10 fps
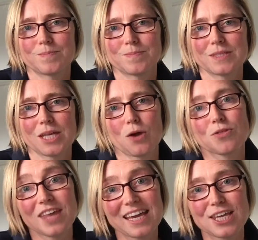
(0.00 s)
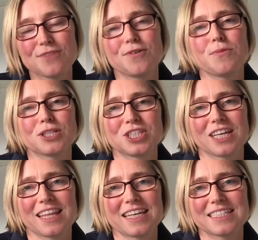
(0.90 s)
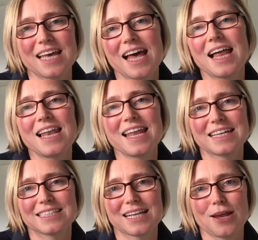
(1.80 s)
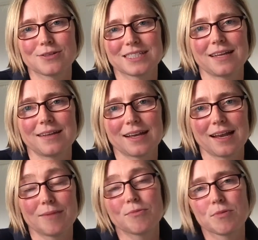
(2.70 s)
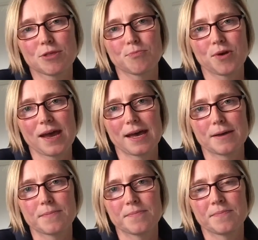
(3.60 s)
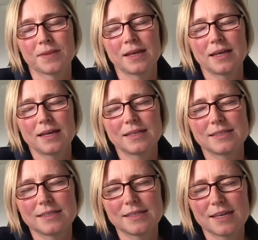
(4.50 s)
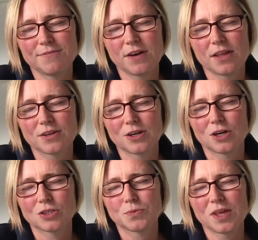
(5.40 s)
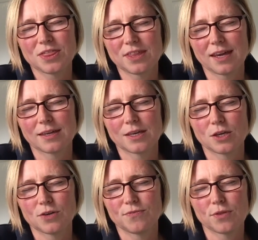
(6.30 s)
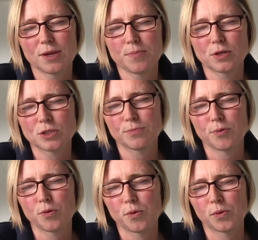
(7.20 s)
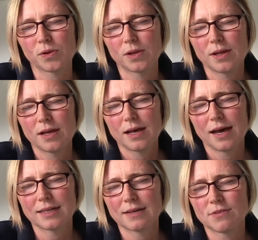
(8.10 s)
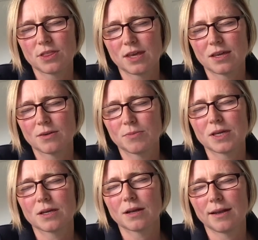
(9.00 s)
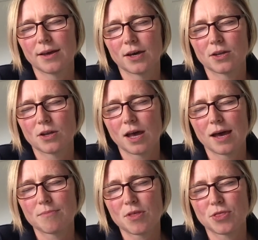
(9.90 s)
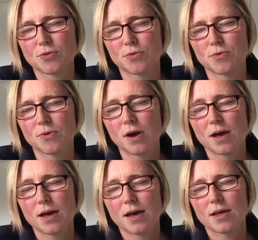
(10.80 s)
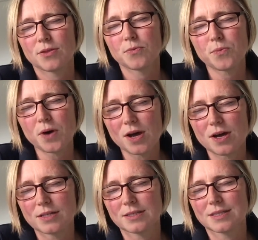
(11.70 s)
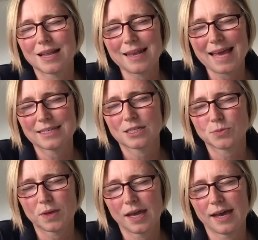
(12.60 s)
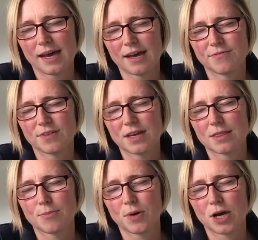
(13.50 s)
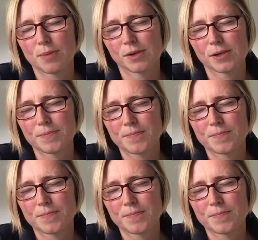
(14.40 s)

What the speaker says: So thank you for watching this. Let's close Sunday Club with a prayer. Dear Father God, we thank you for the Apostle Paul and everything we can learn through the words, the letters we have in the Bible.